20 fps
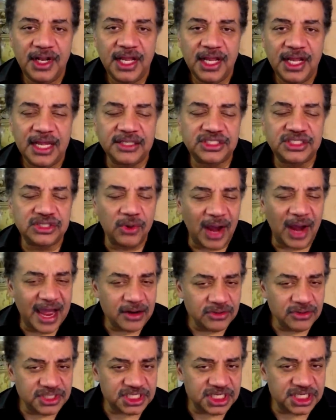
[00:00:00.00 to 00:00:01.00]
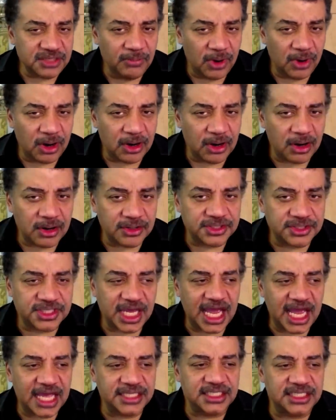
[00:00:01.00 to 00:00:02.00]
And so I don't see Mars
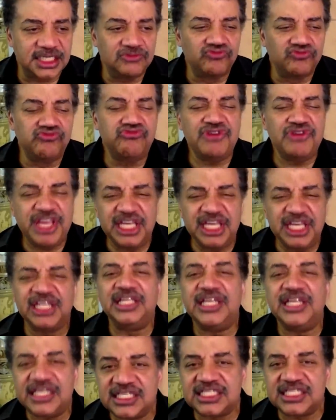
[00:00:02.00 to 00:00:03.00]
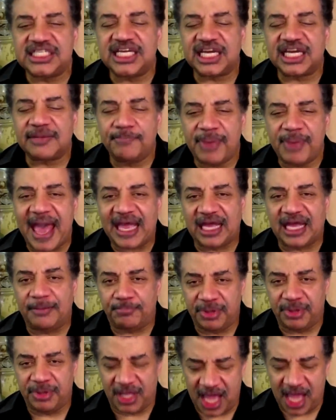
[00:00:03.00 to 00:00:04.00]
as a realistic
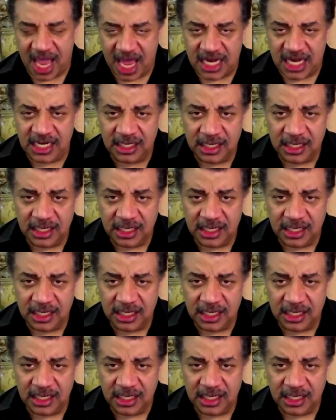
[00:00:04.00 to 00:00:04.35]
backup plan,